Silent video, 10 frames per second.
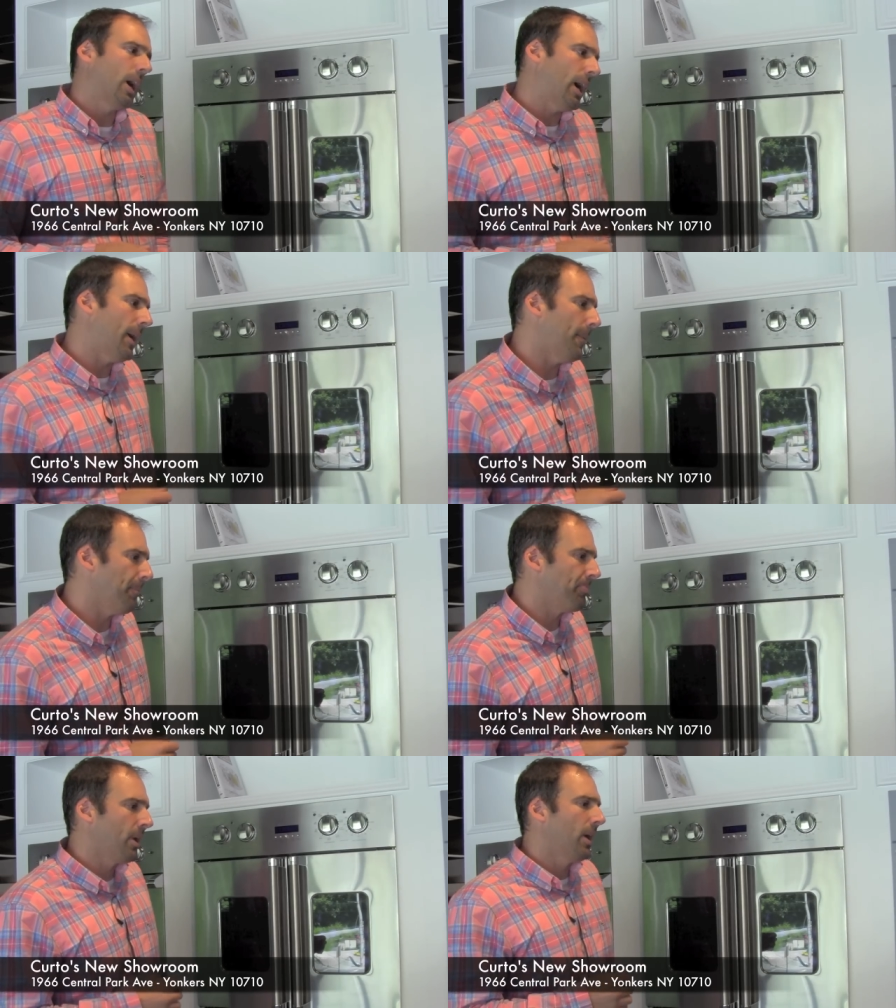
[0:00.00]

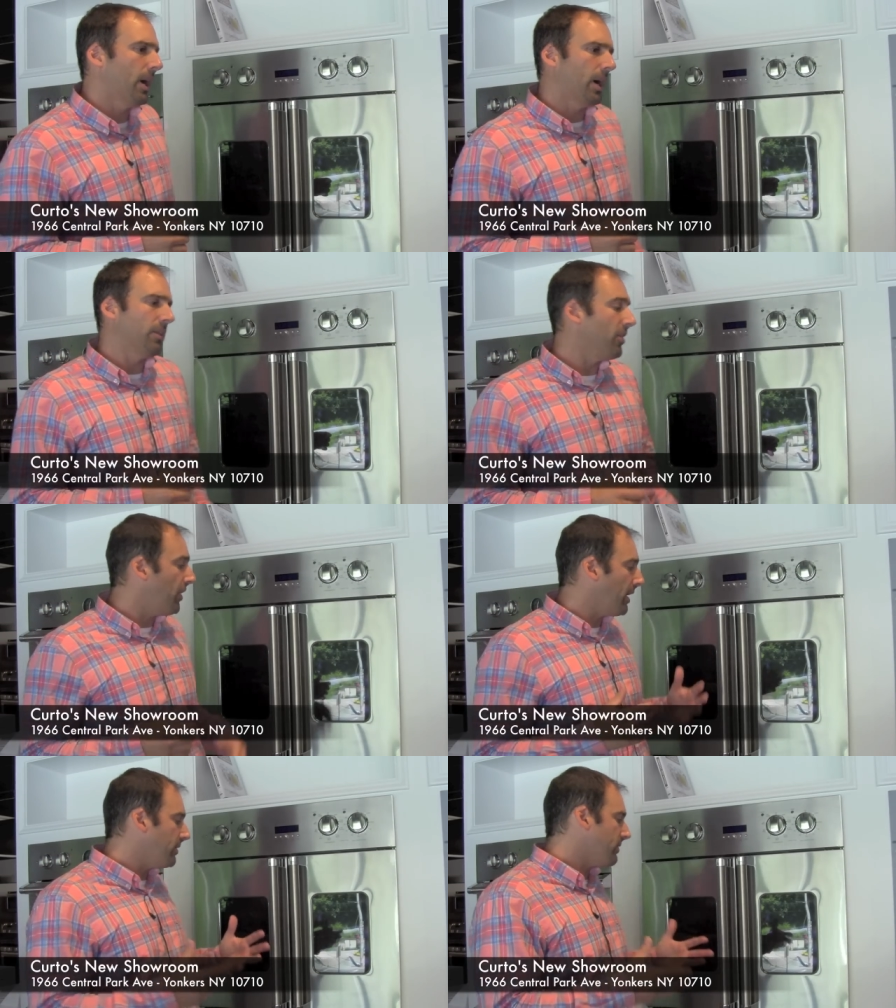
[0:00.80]
Um, uh, the
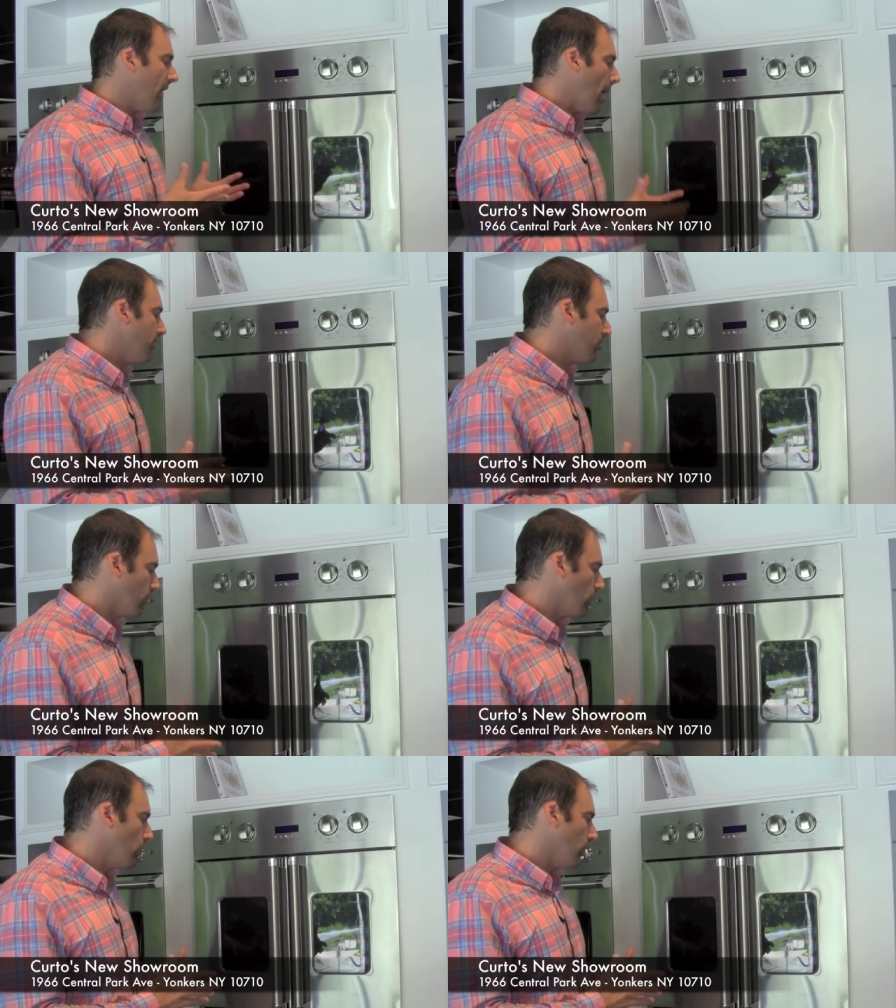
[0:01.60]
thing just
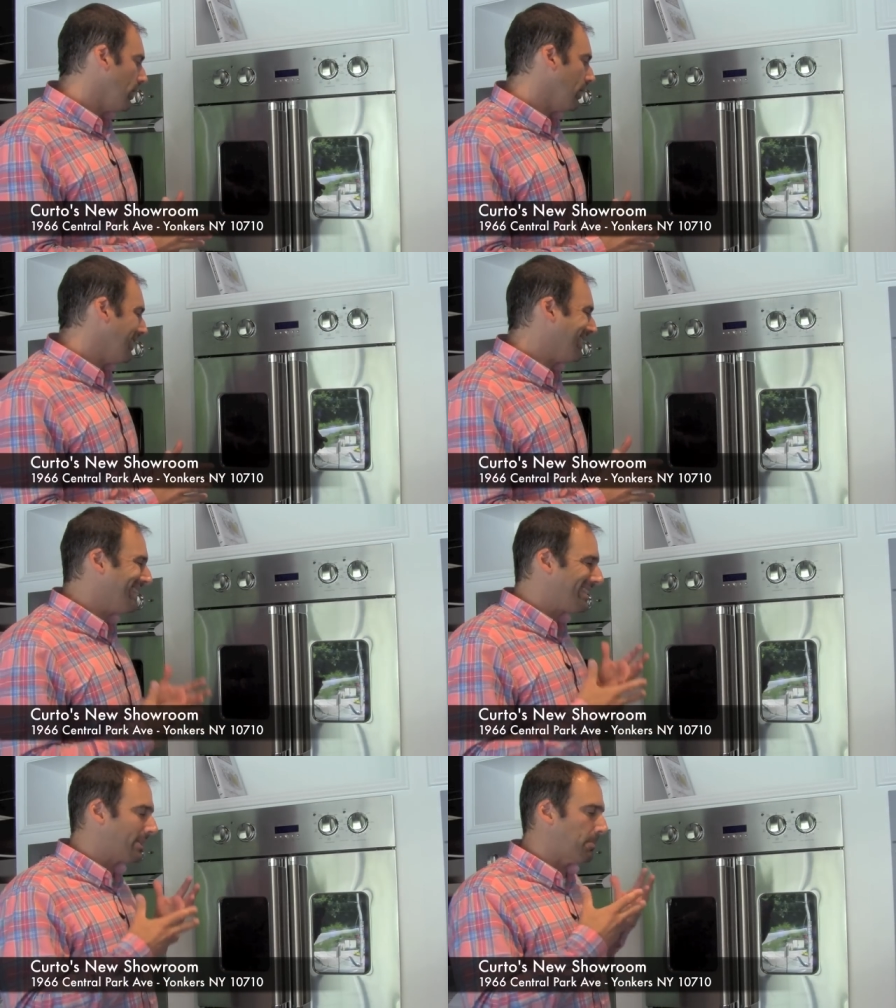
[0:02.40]
absolutely
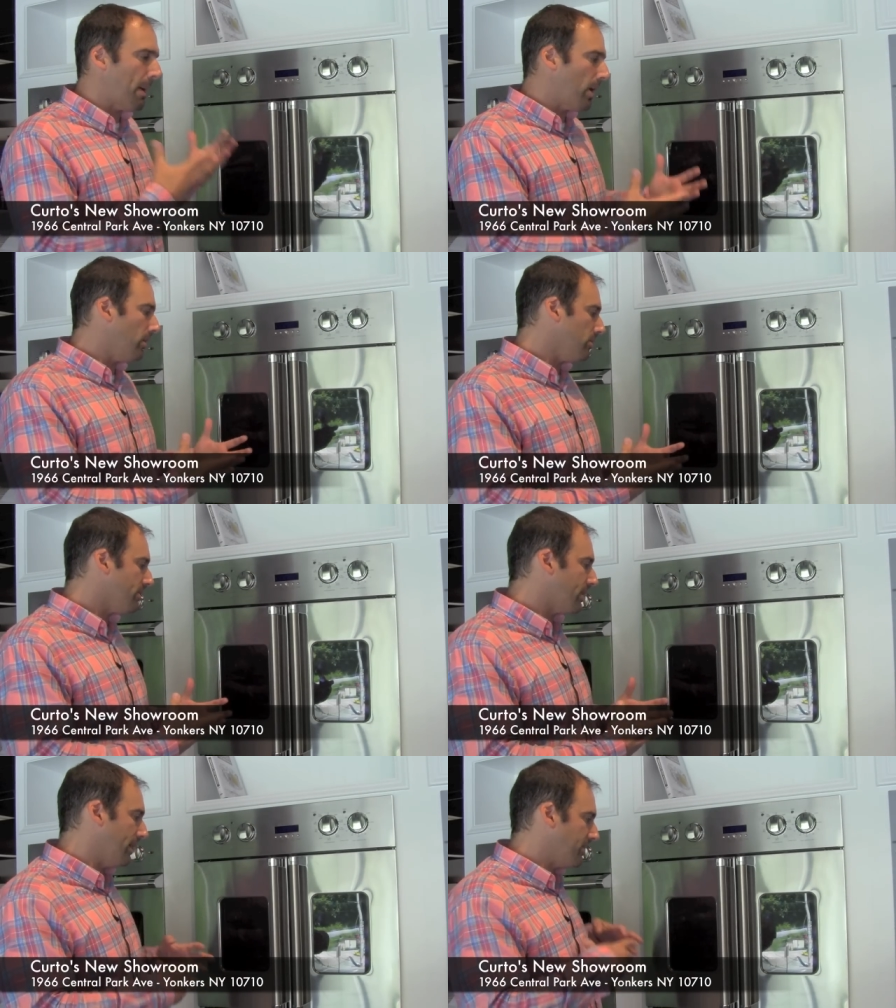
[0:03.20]
just
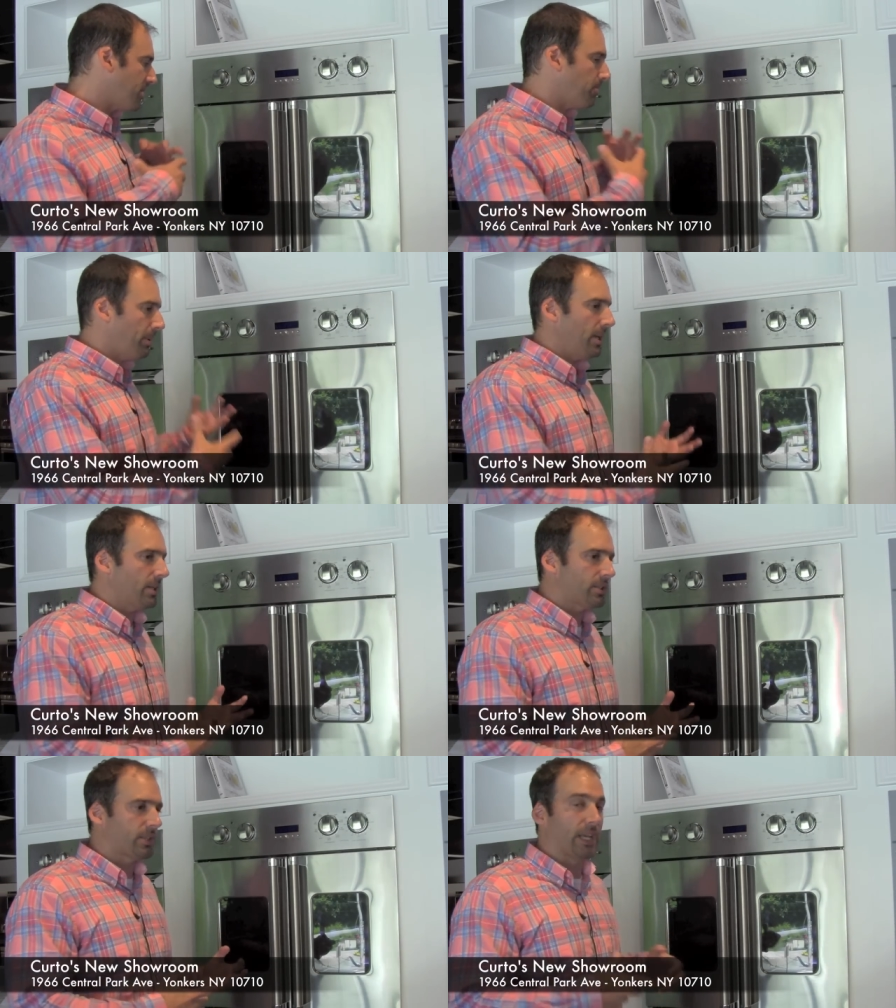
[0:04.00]
smells and
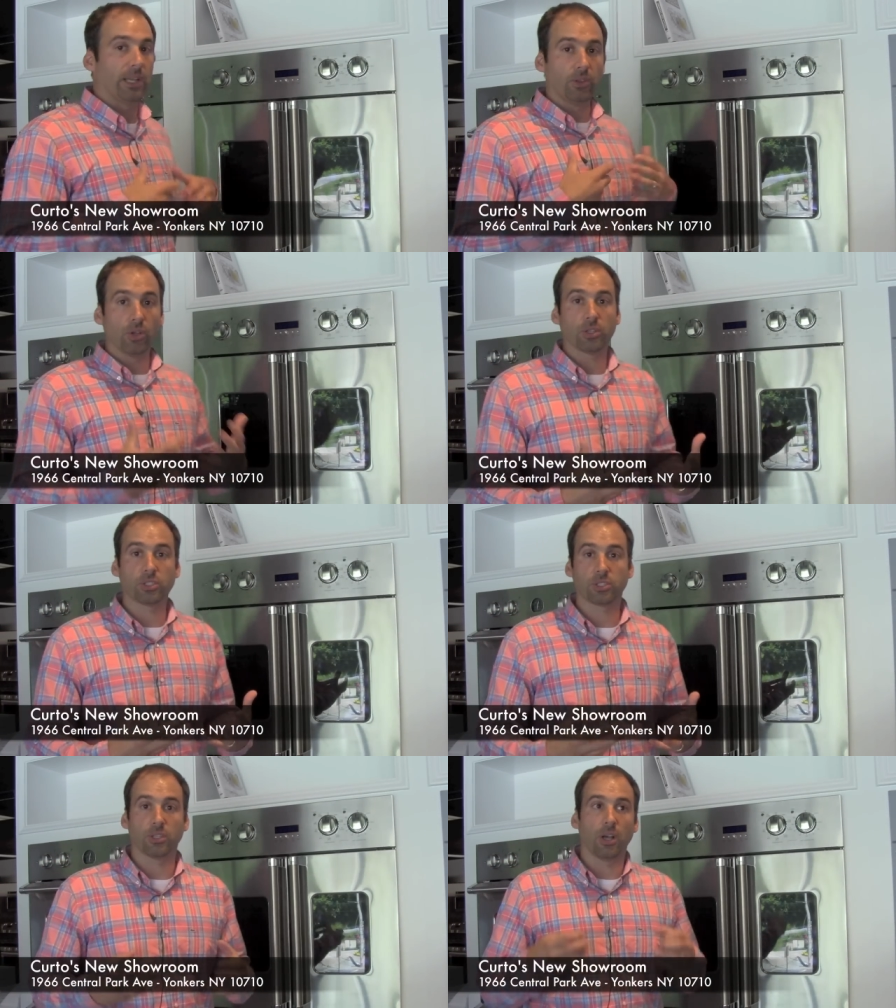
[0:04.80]
speaks and
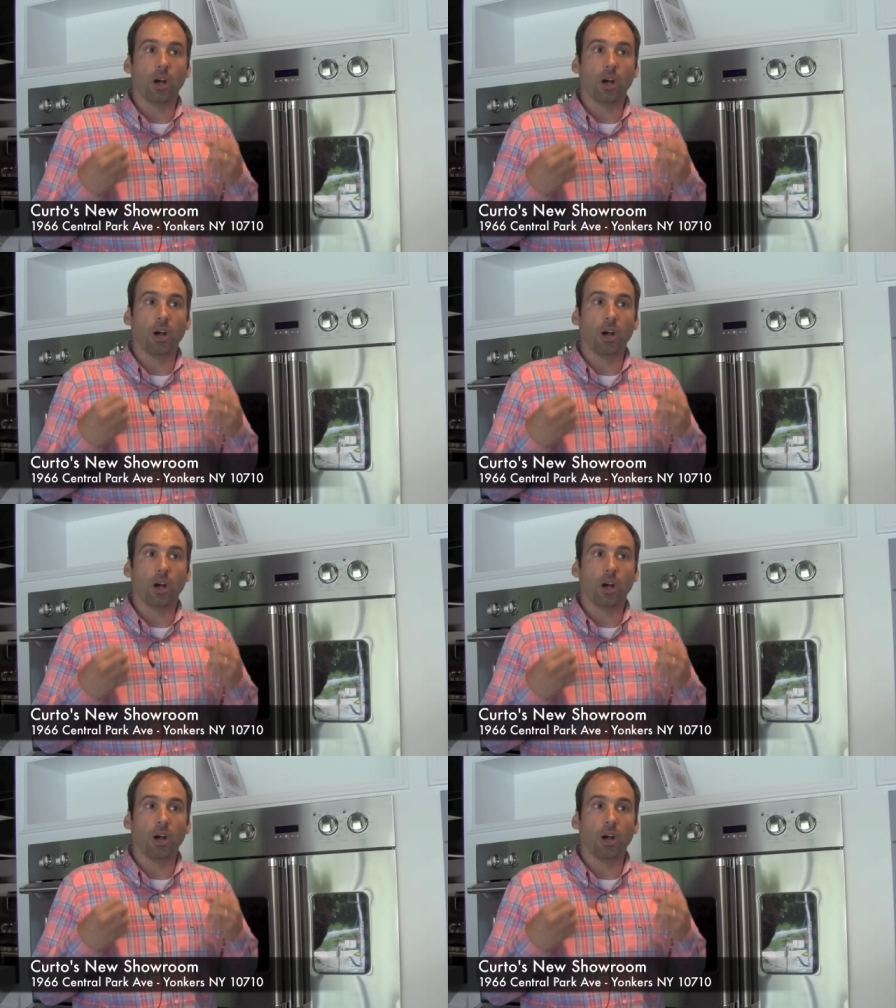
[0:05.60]
looks